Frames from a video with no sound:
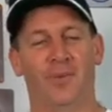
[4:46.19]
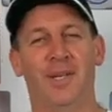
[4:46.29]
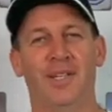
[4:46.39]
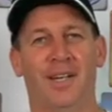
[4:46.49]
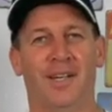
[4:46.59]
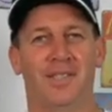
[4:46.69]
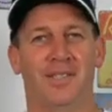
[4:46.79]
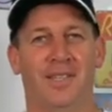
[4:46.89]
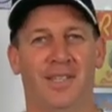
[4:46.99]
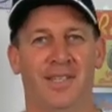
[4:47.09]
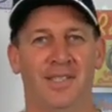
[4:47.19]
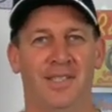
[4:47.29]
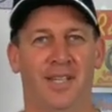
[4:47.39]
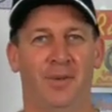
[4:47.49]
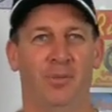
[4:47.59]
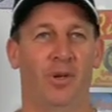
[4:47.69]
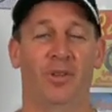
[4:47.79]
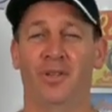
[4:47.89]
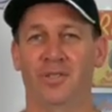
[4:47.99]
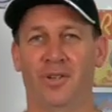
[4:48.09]
the retailers, and
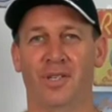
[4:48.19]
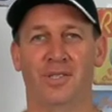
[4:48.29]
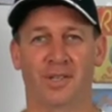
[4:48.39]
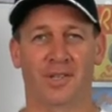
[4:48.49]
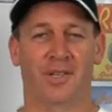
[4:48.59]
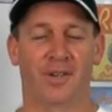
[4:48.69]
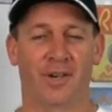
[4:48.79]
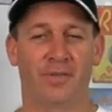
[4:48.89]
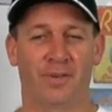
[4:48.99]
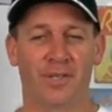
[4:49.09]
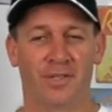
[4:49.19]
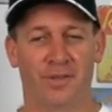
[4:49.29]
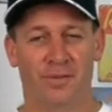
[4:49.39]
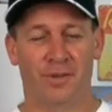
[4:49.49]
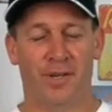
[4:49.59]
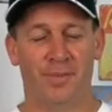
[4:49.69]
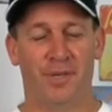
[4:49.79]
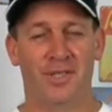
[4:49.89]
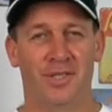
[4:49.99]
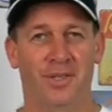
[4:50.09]
all of those guys are great friends of
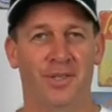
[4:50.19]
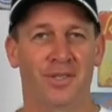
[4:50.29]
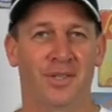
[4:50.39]
mine too.